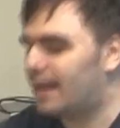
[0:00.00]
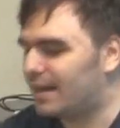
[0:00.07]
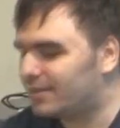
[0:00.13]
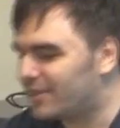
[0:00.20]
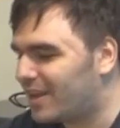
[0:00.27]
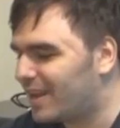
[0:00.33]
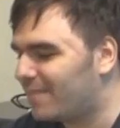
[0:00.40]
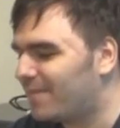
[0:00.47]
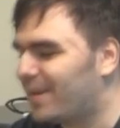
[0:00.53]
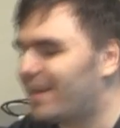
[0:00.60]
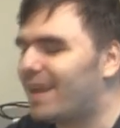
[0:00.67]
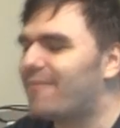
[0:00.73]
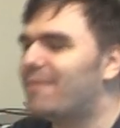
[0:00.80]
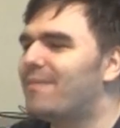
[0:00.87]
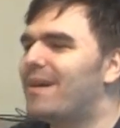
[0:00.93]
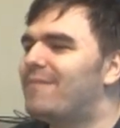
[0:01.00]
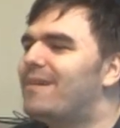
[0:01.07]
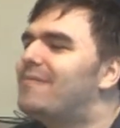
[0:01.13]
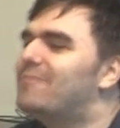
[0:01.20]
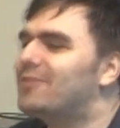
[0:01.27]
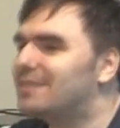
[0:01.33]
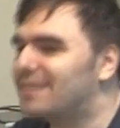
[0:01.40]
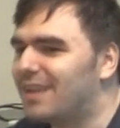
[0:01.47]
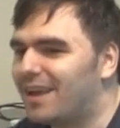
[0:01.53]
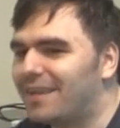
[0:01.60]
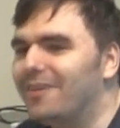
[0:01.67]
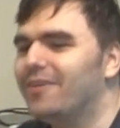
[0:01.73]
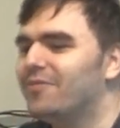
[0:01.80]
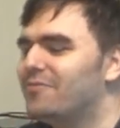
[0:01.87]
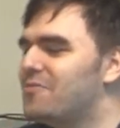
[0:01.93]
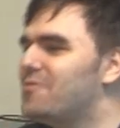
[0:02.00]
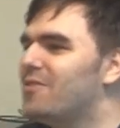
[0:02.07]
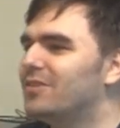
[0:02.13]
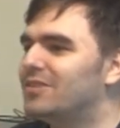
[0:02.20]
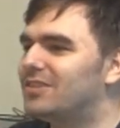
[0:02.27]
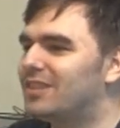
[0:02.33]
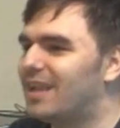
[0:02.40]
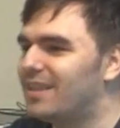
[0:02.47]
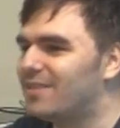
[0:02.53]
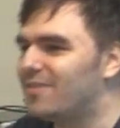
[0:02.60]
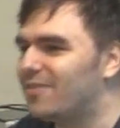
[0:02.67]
I'll talk about that. But my mom was like, oh, if you don't study,